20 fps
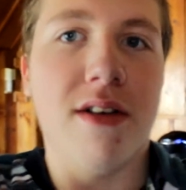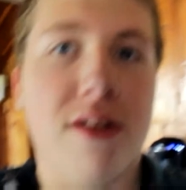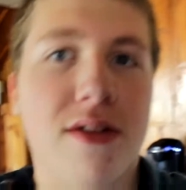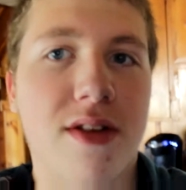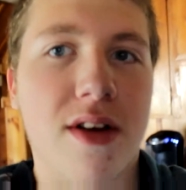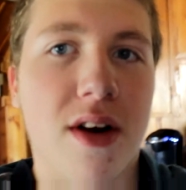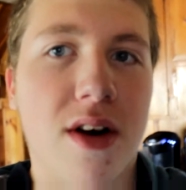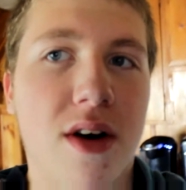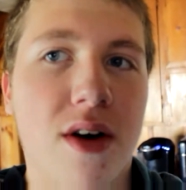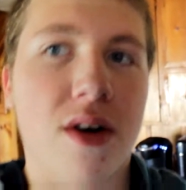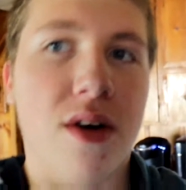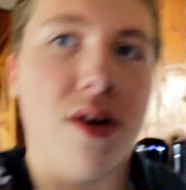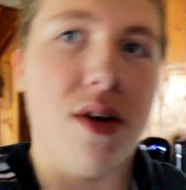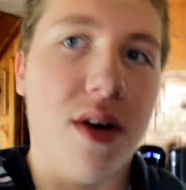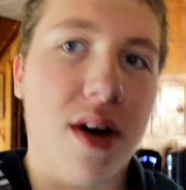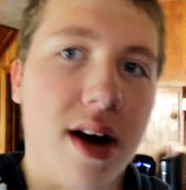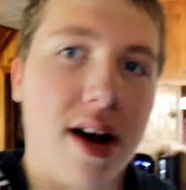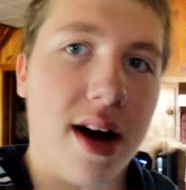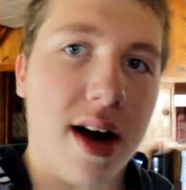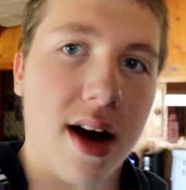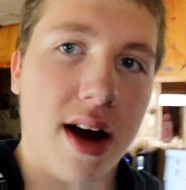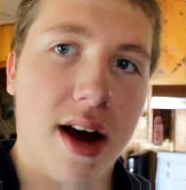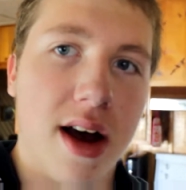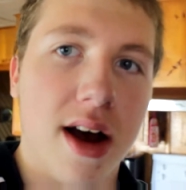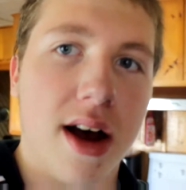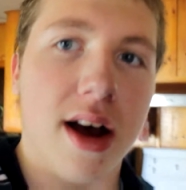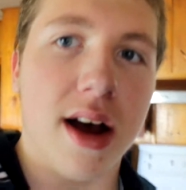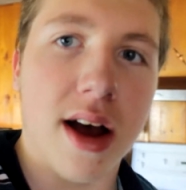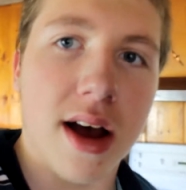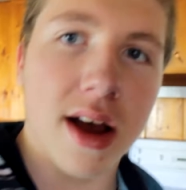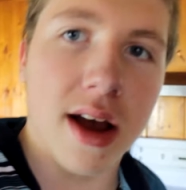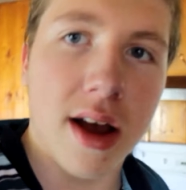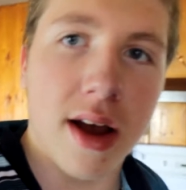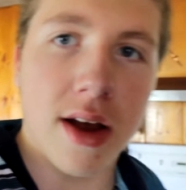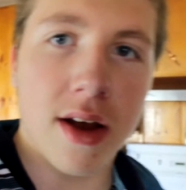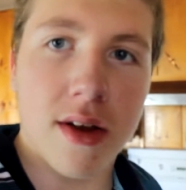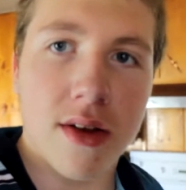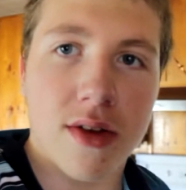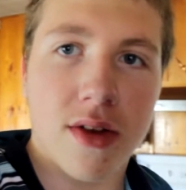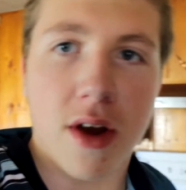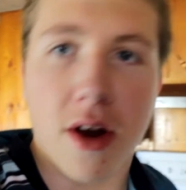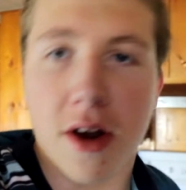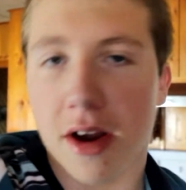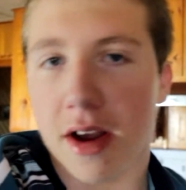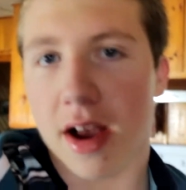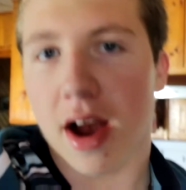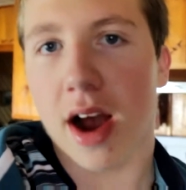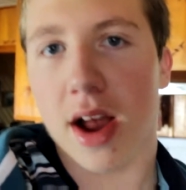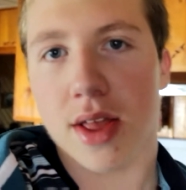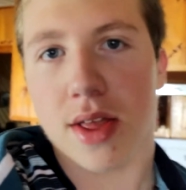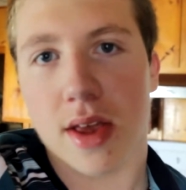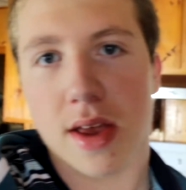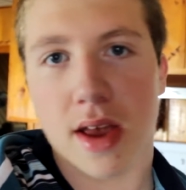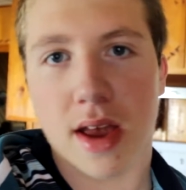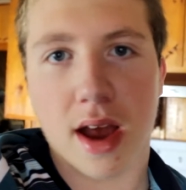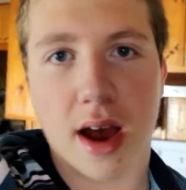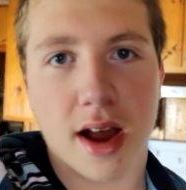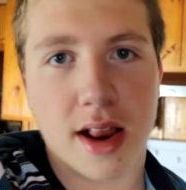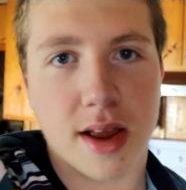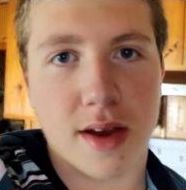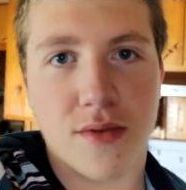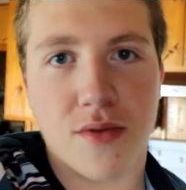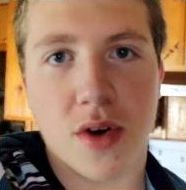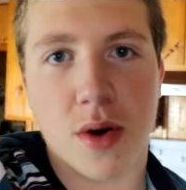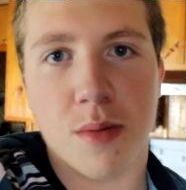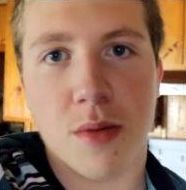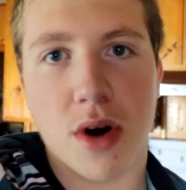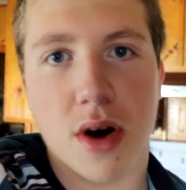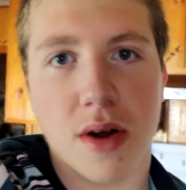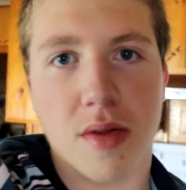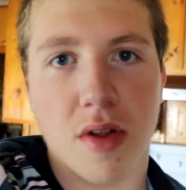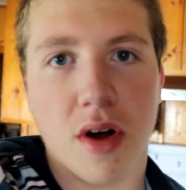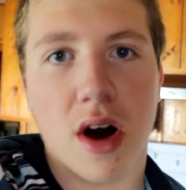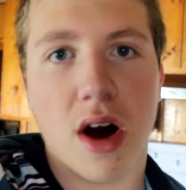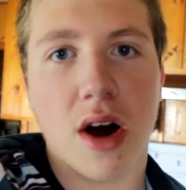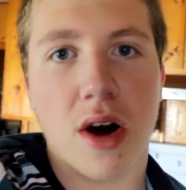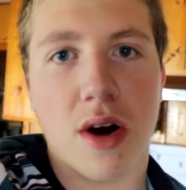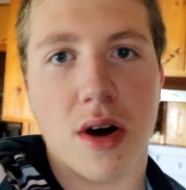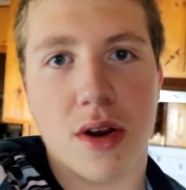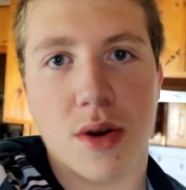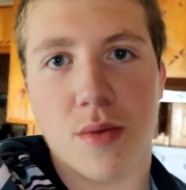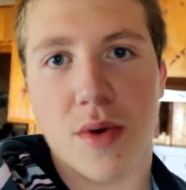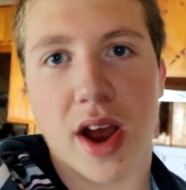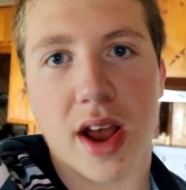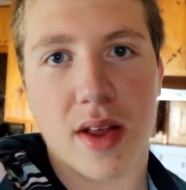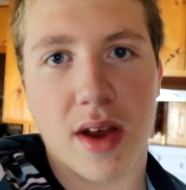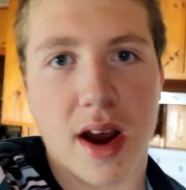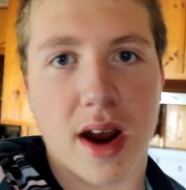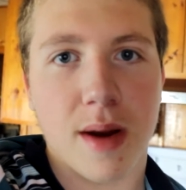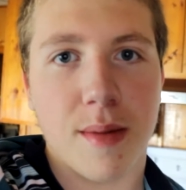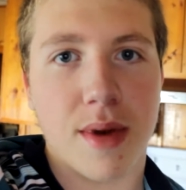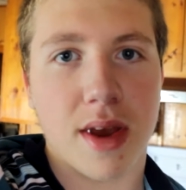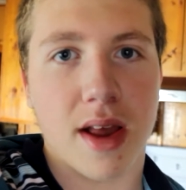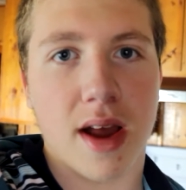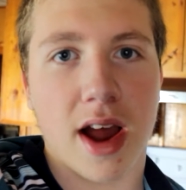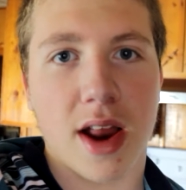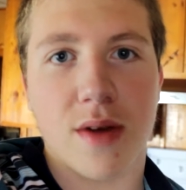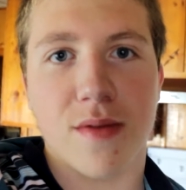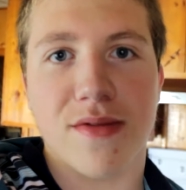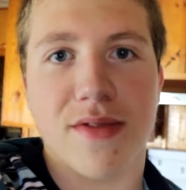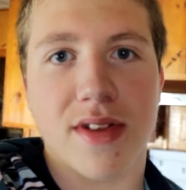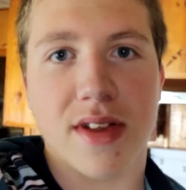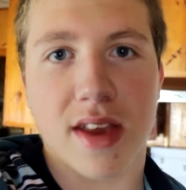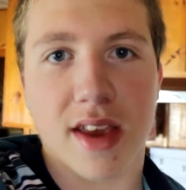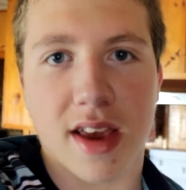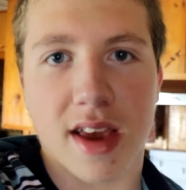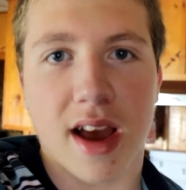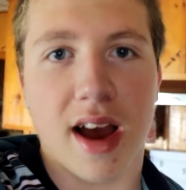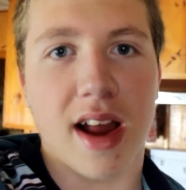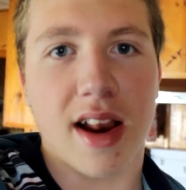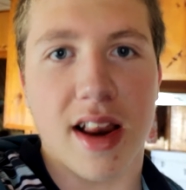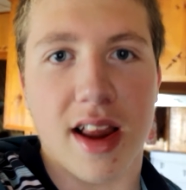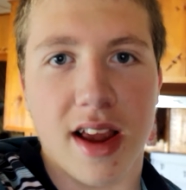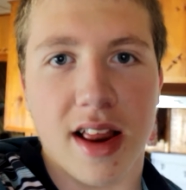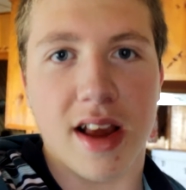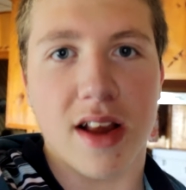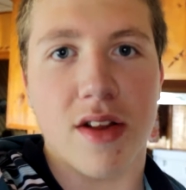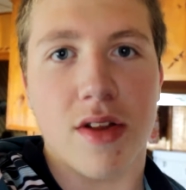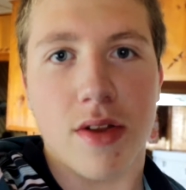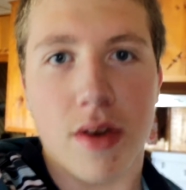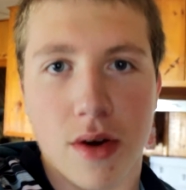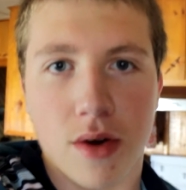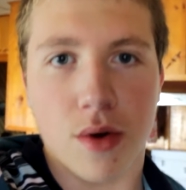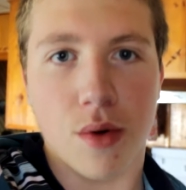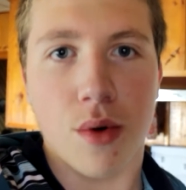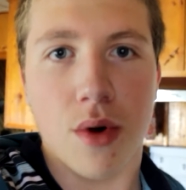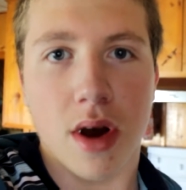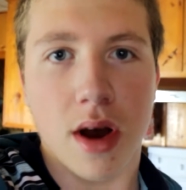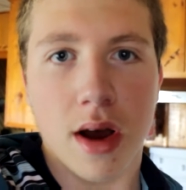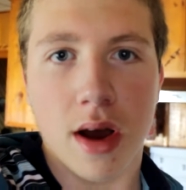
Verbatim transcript: So uh, sorry guys, I did film a lot on the way there, but I don't think I needed to.